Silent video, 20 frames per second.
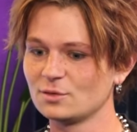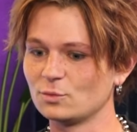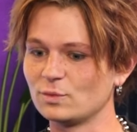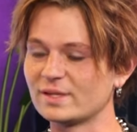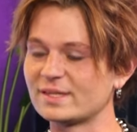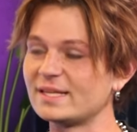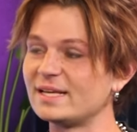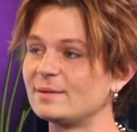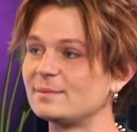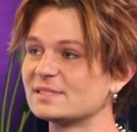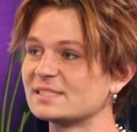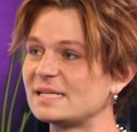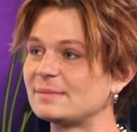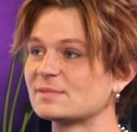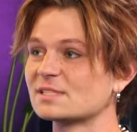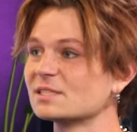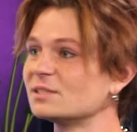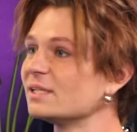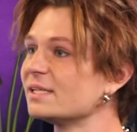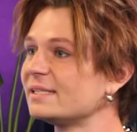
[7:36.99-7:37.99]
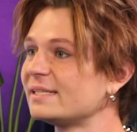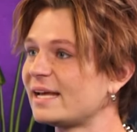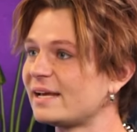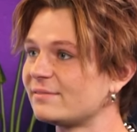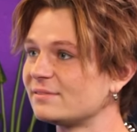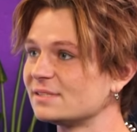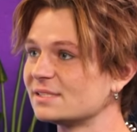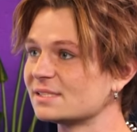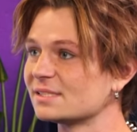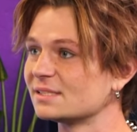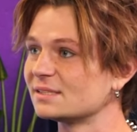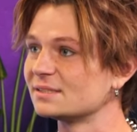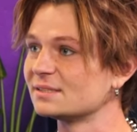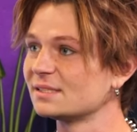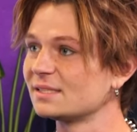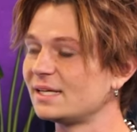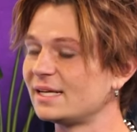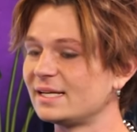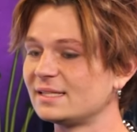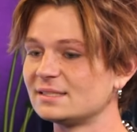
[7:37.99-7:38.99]
with him. His name is Glenn Davidson,
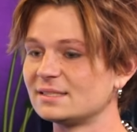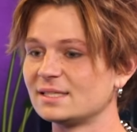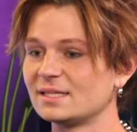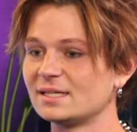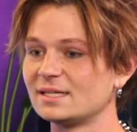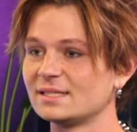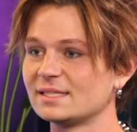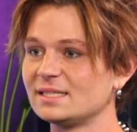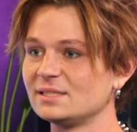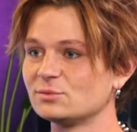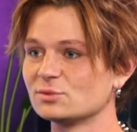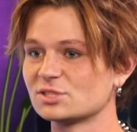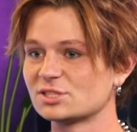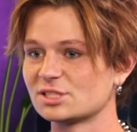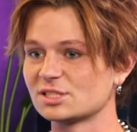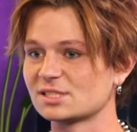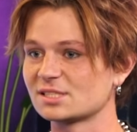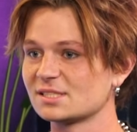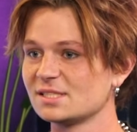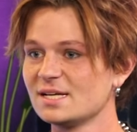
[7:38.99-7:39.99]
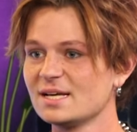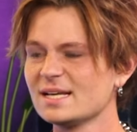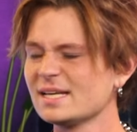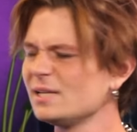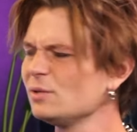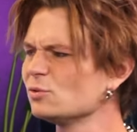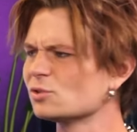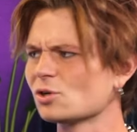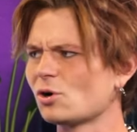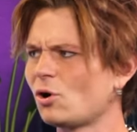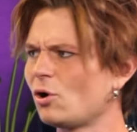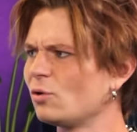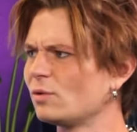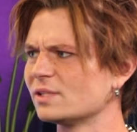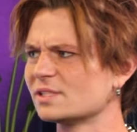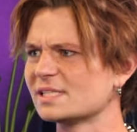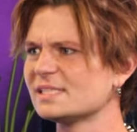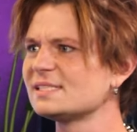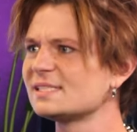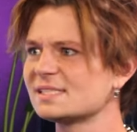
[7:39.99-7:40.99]
and he
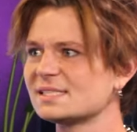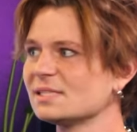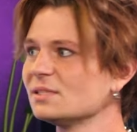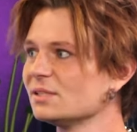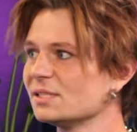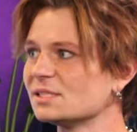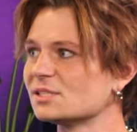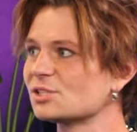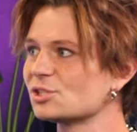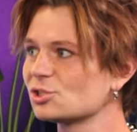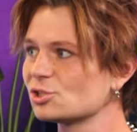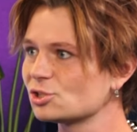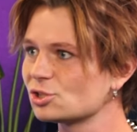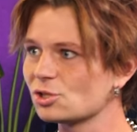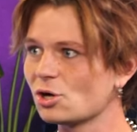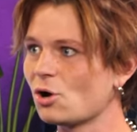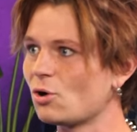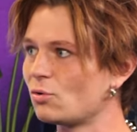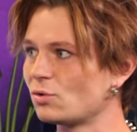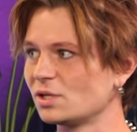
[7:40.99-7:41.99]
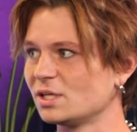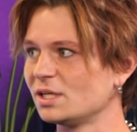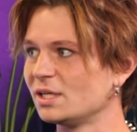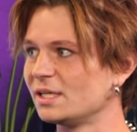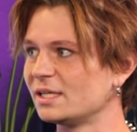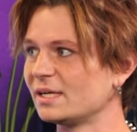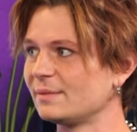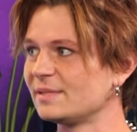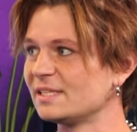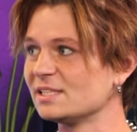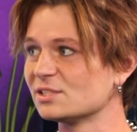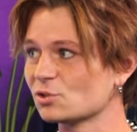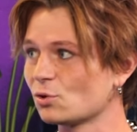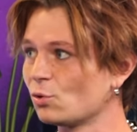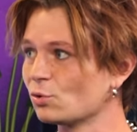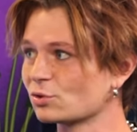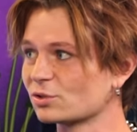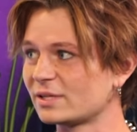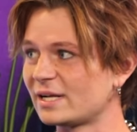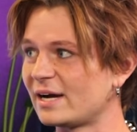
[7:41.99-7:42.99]
still is so good. I mean, he's
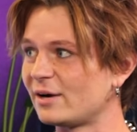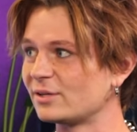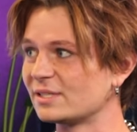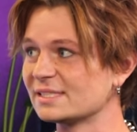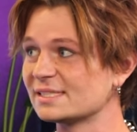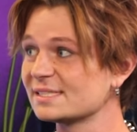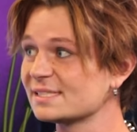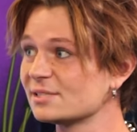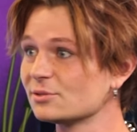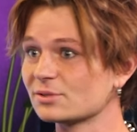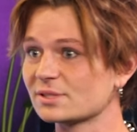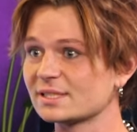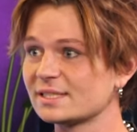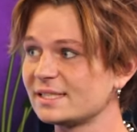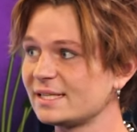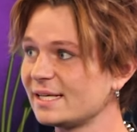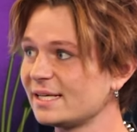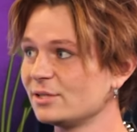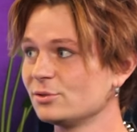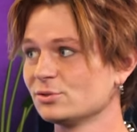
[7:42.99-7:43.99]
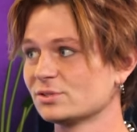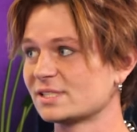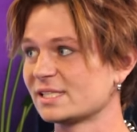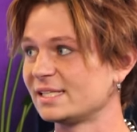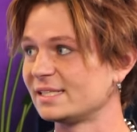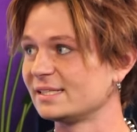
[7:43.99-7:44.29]
older now, and he still kills